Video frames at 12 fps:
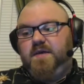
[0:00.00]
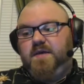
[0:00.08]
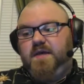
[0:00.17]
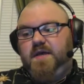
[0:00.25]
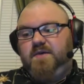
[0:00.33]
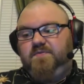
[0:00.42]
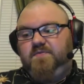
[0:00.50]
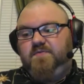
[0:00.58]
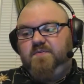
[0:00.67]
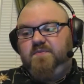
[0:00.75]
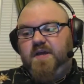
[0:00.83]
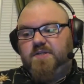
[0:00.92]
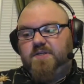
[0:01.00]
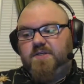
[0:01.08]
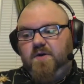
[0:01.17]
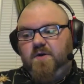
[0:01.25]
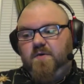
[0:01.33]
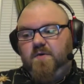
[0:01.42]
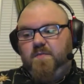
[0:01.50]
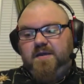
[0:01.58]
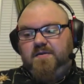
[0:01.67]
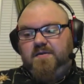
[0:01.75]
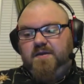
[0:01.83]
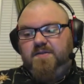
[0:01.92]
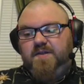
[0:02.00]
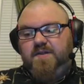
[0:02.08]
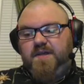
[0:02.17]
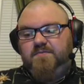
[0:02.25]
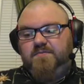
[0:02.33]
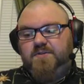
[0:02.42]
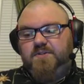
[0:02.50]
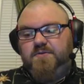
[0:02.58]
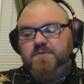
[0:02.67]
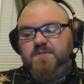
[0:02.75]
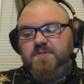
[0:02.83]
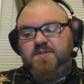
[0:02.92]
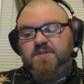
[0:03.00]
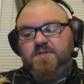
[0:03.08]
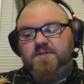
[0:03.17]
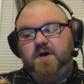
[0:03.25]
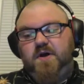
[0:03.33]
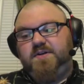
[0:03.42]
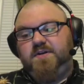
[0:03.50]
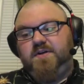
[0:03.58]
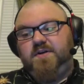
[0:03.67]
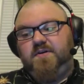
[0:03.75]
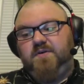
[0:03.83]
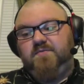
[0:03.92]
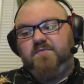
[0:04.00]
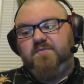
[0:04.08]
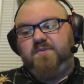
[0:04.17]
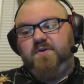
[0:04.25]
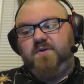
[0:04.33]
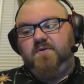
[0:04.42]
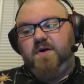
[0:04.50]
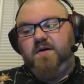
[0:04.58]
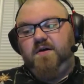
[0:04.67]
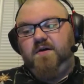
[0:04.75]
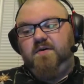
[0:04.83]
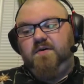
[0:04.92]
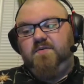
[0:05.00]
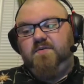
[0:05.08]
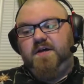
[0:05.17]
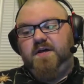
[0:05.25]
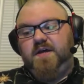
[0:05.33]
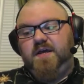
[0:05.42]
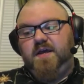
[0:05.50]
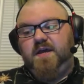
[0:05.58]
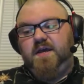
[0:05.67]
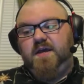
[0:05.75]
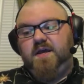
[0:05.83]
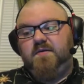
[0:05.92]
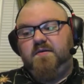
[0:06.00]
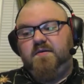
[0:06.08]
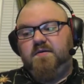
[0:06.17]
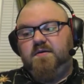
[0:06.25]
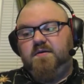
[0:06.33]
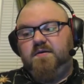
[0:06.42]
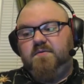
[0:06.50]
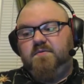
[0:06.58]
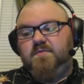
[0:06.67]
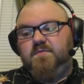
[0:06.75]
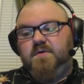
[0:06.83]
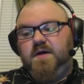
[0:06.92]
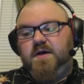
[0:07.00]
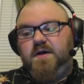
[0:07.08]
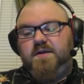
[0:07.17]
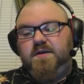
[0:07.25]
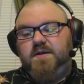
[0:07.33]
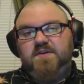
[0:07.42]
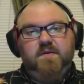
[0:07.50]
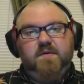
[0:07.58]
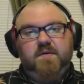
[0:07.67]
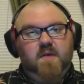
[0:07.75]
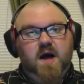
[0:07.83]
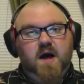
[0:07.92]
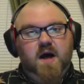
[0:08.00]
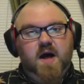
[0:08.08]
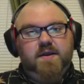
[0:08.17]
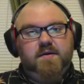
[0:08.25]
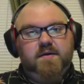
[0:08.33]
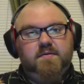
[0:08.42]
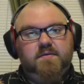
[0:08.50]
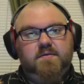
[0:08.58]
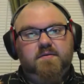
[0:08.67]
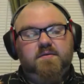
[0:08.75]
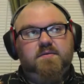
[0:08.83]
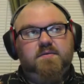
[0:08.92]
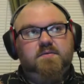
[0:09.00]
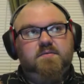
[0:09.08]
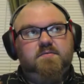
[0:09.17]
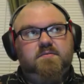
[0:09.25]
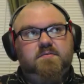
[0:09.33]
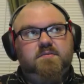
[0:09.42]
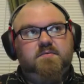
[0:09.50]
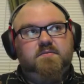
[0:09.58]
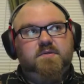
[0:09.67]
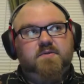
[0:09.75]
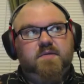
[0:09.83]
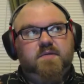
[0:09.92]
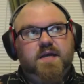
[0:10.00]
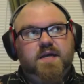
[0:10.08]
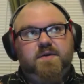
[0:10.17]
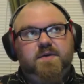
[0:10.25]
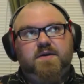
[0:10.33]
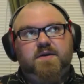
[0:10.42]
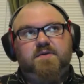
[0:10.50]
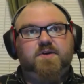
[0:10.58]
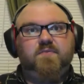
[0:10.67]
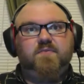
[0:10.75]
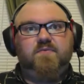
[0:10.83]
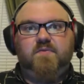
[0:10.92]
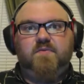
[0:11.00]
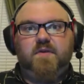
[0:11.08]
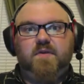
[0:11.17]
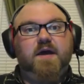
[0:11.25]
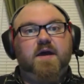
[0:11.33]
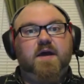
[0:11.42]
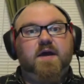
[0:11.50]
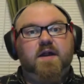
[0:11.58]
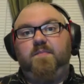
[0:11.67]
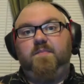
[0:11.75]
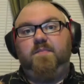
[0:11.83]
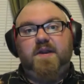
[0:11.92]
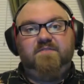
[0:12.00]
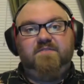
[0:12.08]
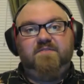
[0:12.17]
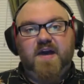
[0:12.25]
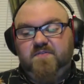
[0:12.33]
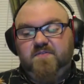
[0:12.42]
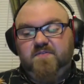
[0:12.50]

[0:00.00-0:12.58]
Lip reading: If you actually go back, and I think I was using this on a review of a different mod, either last week or the show before that, I don't know, but I've had it for a